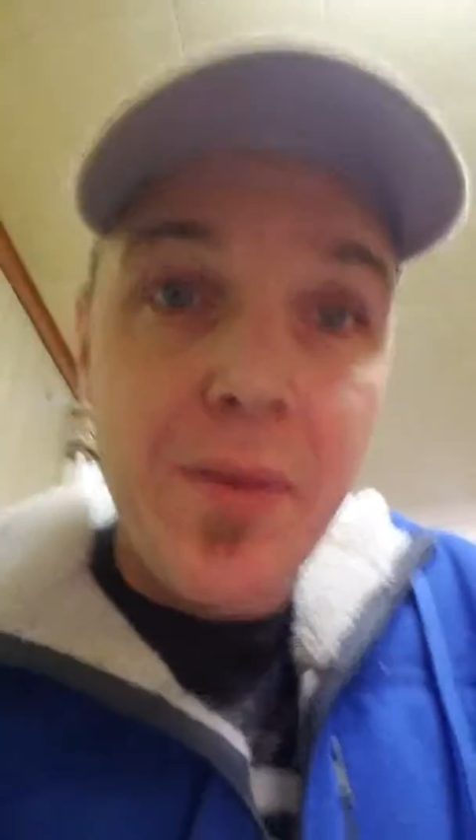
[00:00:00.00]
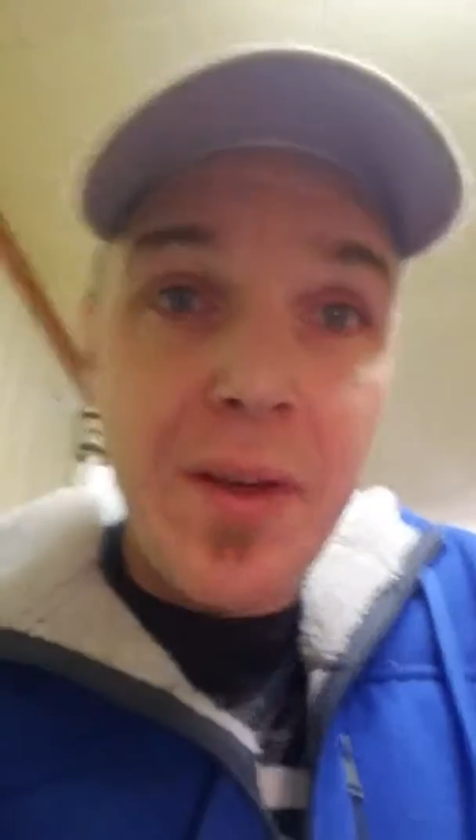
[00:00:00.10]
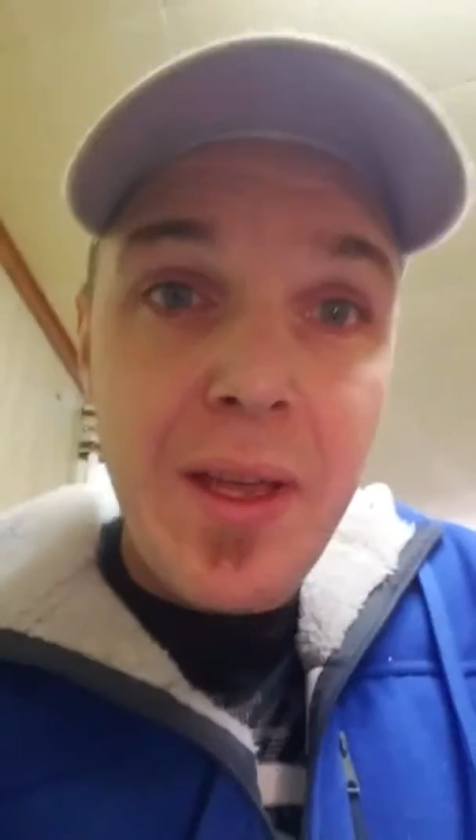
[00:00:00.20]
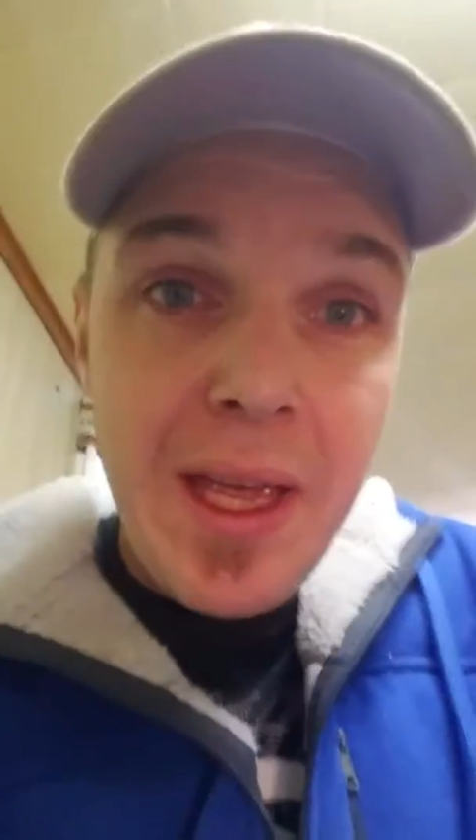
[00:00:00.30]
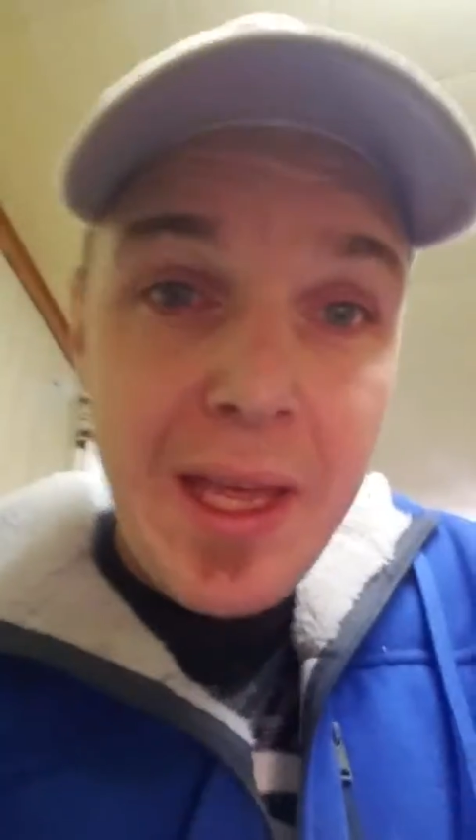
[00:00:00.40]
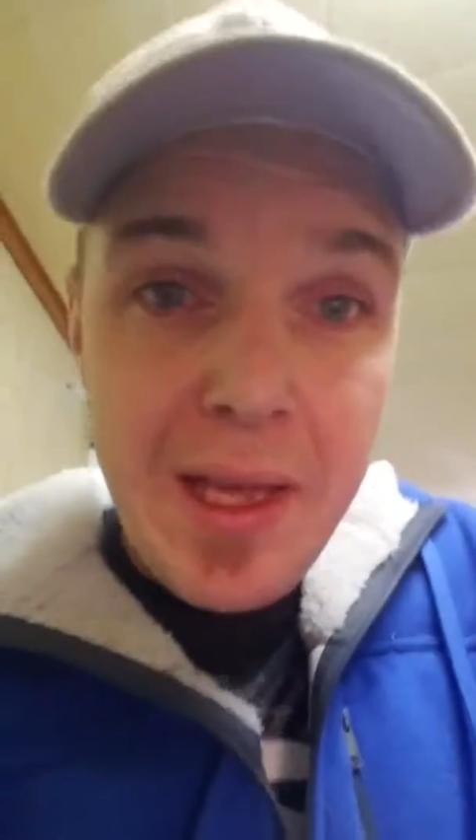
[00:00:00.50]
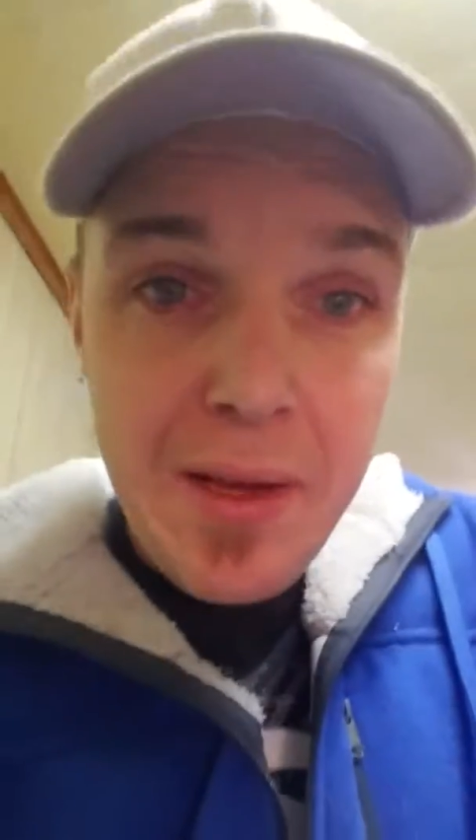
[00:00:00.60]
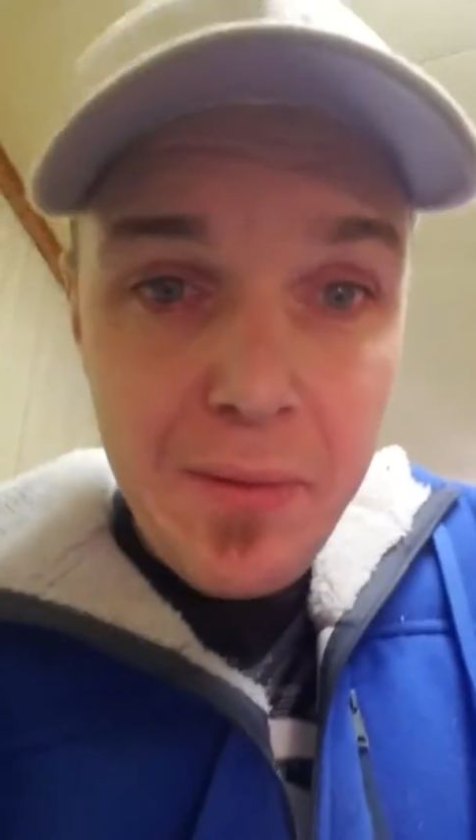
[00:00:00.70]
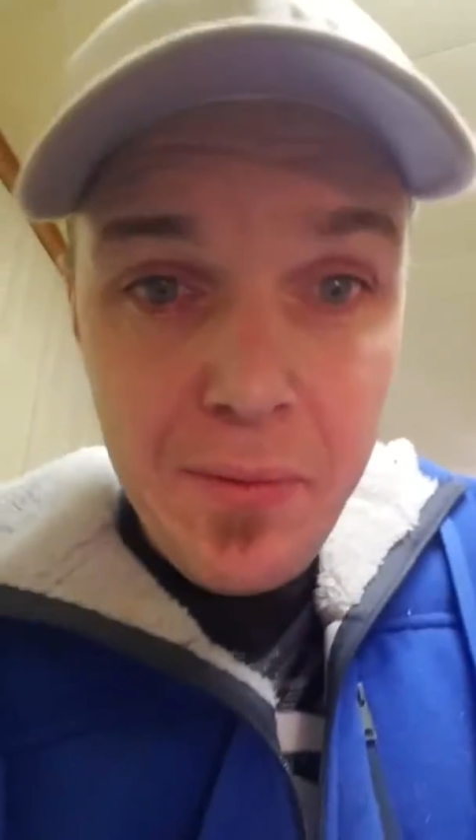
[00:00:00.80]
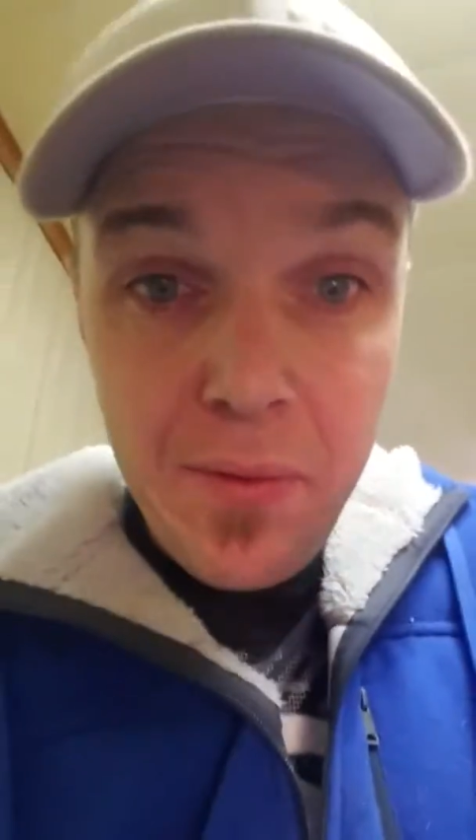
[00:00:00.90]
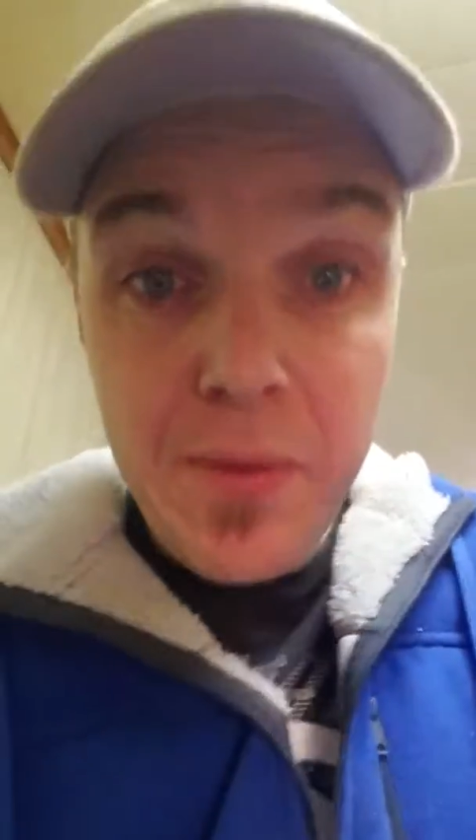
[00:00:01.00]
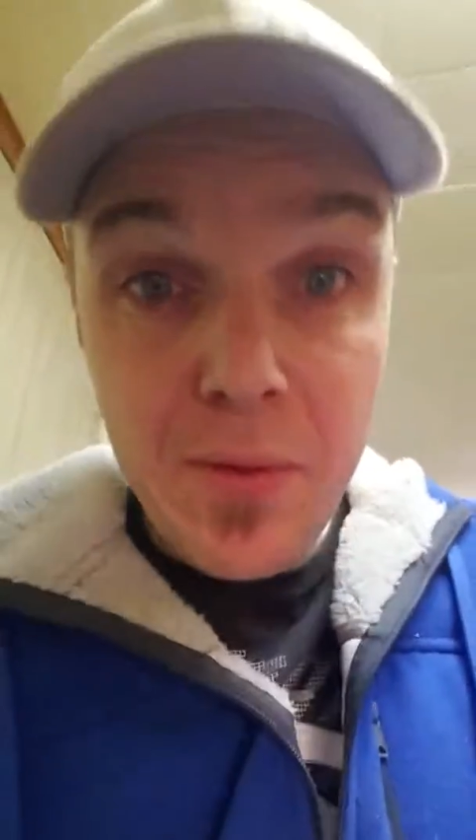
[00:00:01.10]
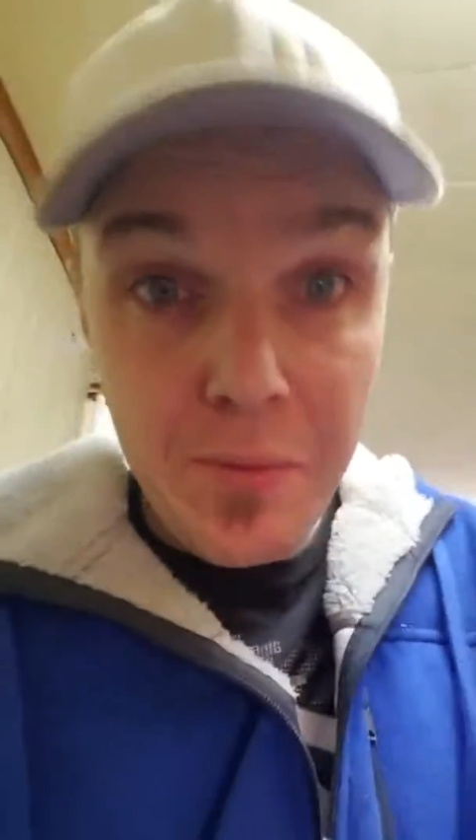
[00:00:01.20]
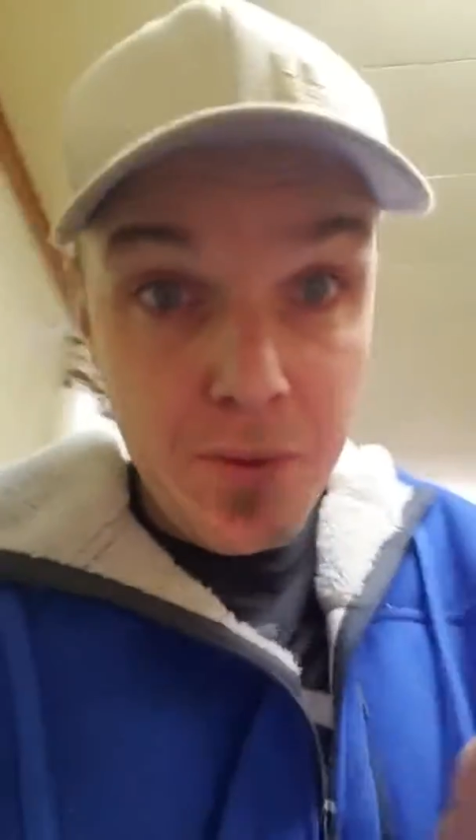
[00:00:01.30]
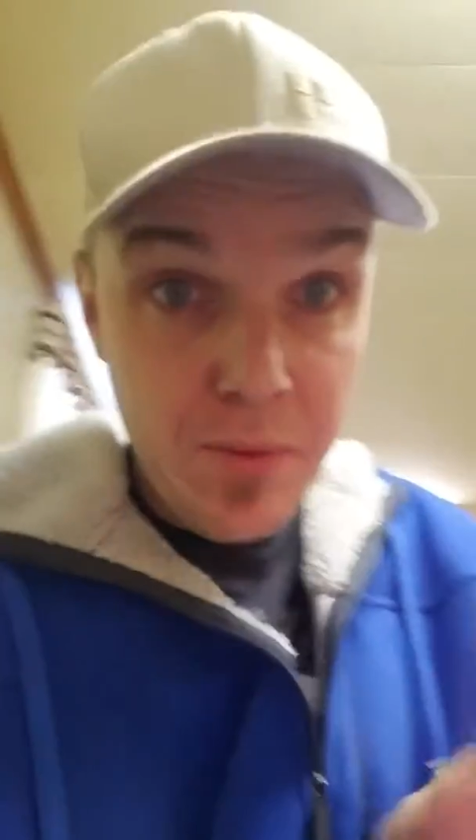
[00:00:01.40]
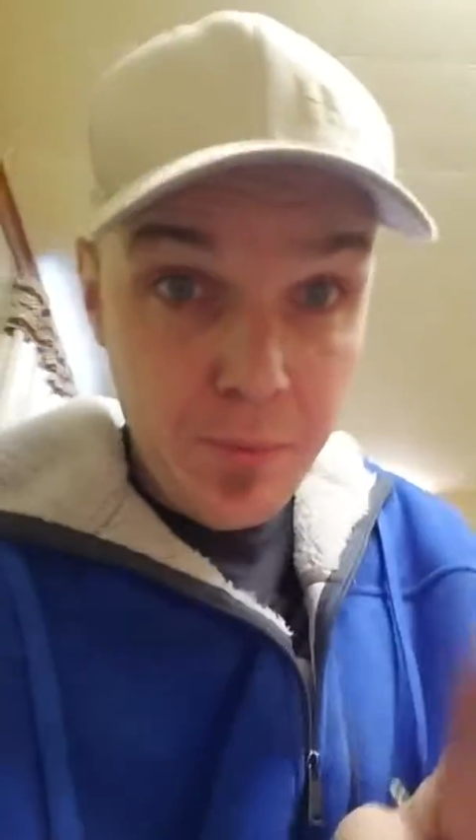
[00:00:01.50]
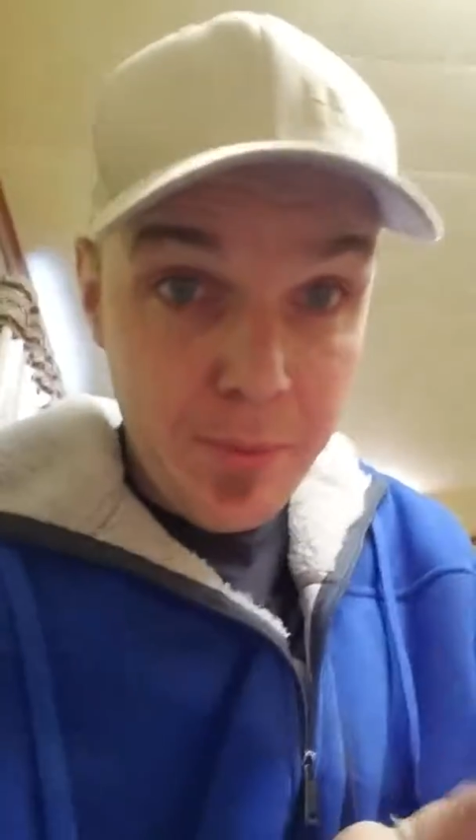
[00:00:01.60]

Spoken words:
I have, so this will be